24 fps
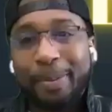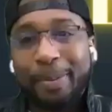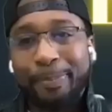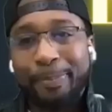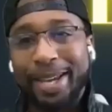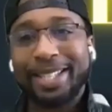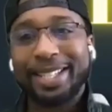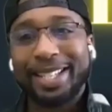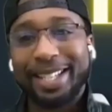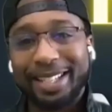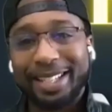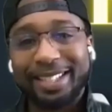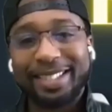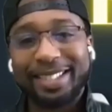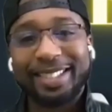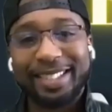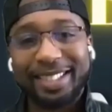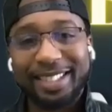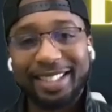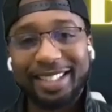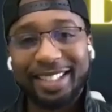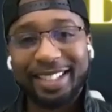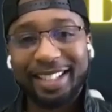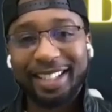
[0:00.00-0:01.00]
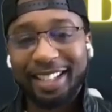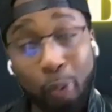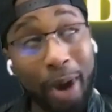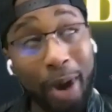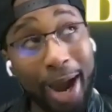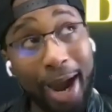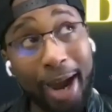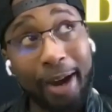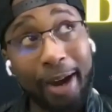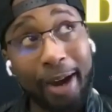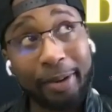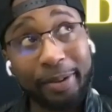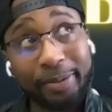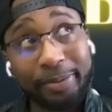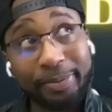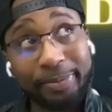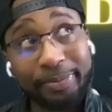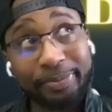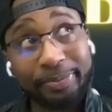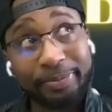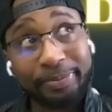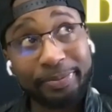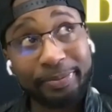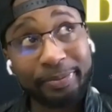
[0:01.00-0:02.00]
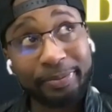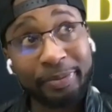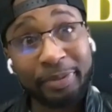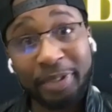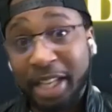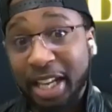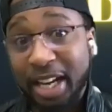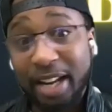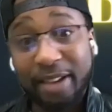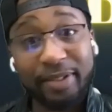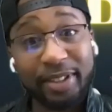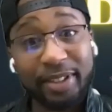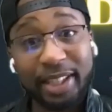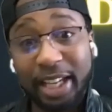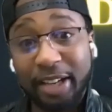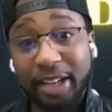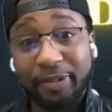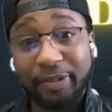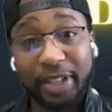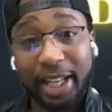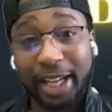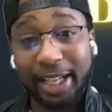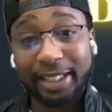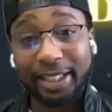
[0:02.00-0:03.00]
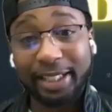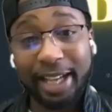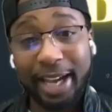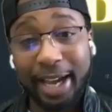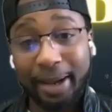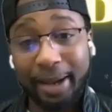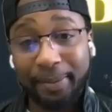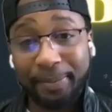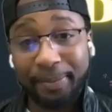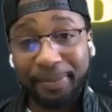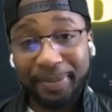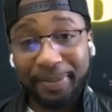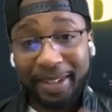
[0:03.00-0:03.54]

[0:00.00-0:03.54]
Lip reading: a business. Wow. Didn't even think of it like that.